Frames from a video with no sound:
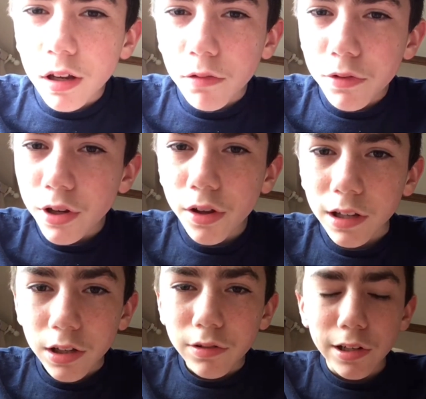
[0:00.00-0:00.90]
when they look at
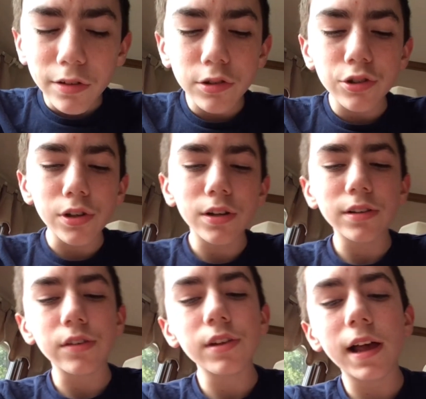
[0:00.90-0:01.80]
you, they don't usually look at the
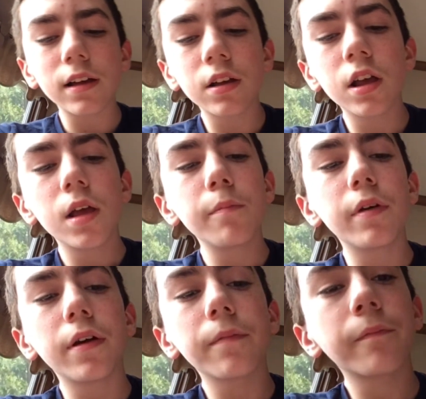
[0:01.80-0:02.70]
sock,
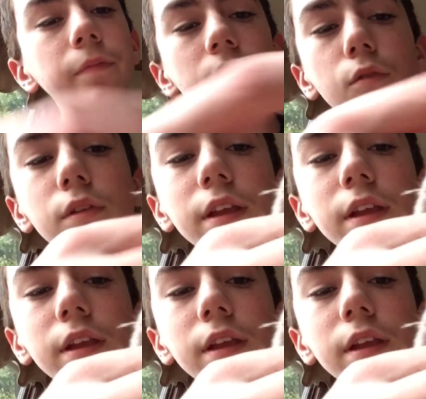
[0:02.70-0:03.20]
but when they